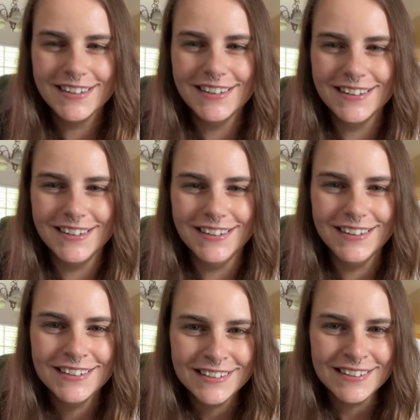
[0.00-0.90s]

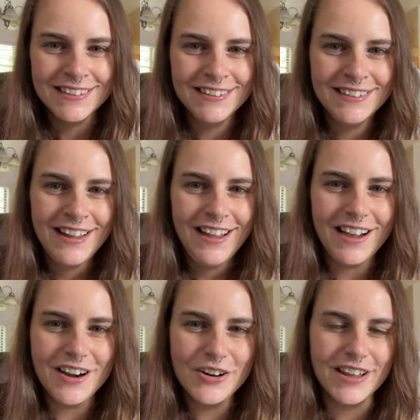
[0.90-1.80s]

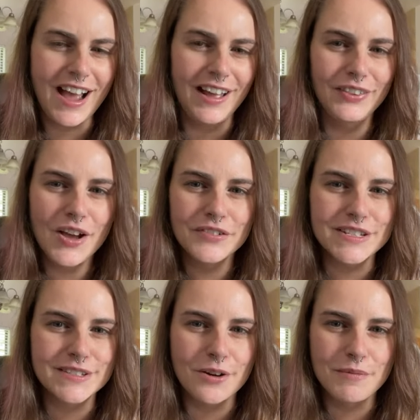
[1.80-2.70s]
oh yeah, I love it
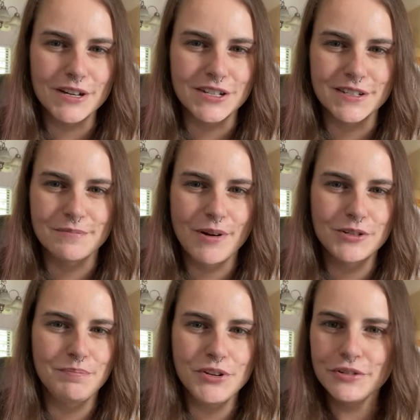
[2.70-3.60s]
so much. It's the
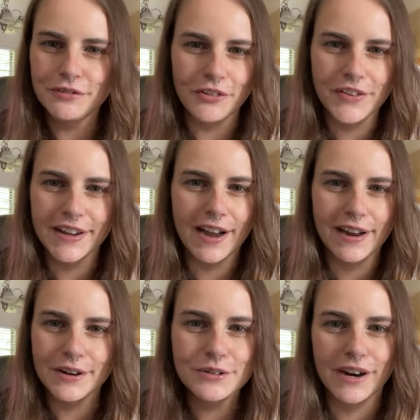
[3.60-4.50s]
most beautiful thing
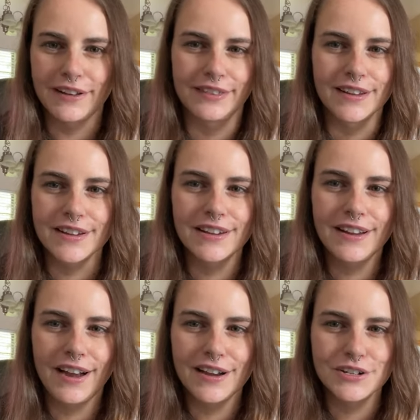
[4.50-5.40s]
I own. I think
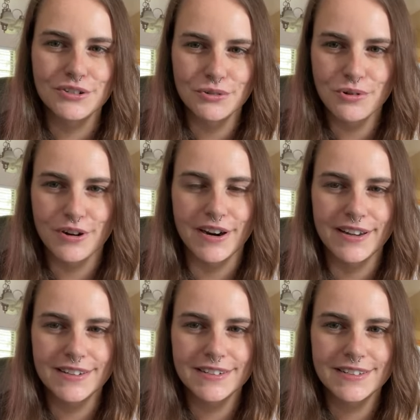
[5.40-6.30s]
I adore
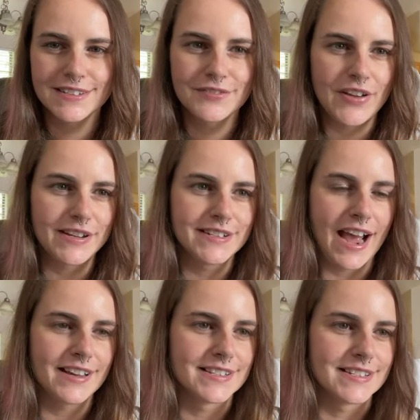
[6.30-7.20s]
it. It's
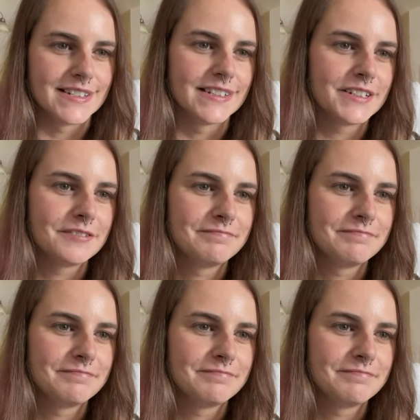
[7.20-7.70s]
fantastic.